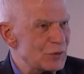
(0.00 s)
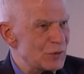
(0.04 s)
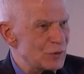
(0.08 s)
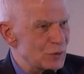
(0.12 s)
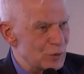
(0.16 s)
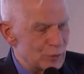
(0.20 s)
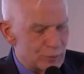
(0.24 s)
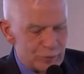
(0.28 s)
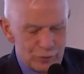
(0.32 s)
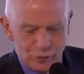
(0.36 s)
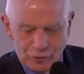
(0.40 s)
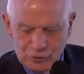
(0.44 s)

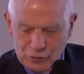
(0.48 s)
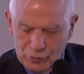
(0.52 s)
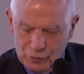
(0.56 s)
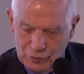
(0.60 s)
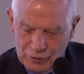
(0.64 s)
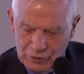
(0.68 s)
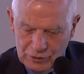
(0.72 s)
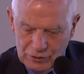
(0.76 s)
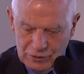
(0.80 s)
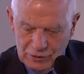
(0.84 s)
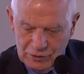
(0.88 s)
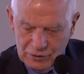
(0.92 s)
this
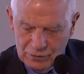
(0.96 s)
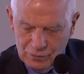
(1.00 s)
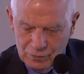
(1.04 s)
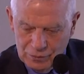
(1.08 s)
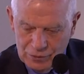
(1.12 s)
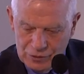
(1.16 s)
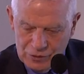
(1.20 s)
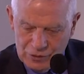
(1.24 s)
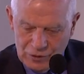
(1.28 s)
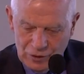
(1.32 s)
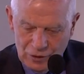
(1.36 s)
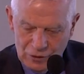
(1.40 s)
opportunity to
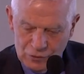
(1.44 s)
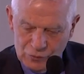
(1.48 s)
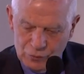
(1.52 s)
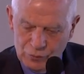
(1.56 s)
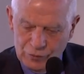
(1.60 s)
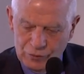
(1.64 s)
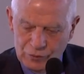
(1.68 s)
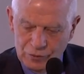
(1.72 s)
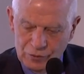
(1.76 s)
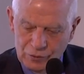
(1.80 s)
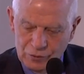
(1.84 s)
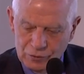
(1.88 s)
discuss
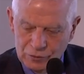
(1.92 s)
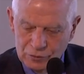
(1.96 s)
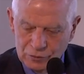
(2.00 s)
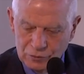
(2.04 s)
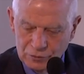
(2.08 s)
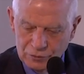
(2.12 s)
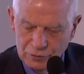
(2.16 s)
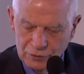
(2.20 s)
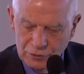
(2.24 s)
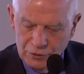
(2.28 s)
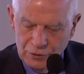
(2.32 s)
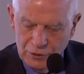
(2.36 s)
with
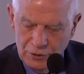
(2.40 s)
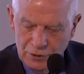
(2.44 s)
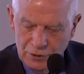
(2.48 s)
you,